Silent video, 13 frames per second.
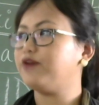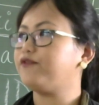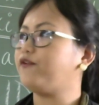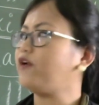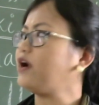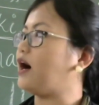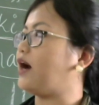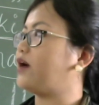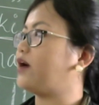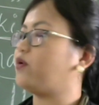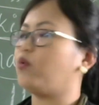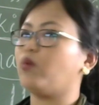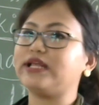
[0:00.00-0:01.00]
For
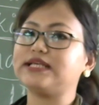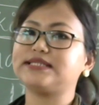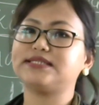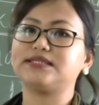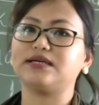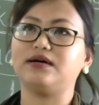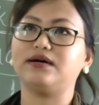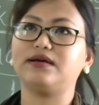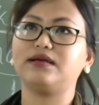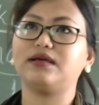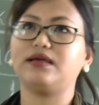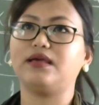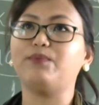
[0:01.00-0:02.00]
her, what is
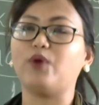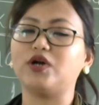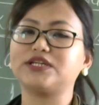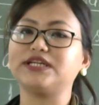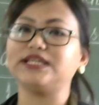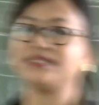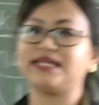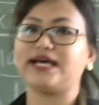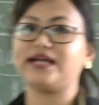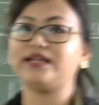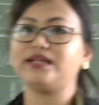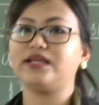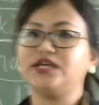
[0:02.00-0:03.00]
important is
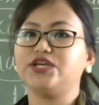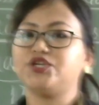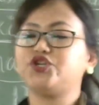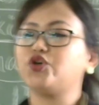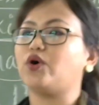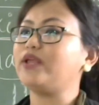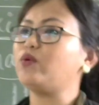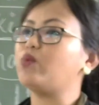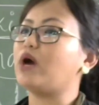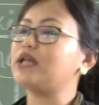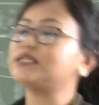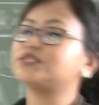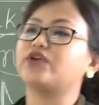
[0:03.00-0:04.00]
that she only
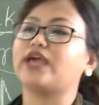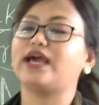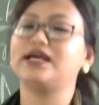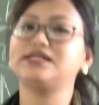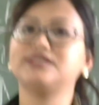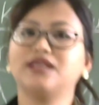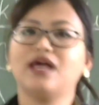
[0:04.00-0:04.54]
wants to get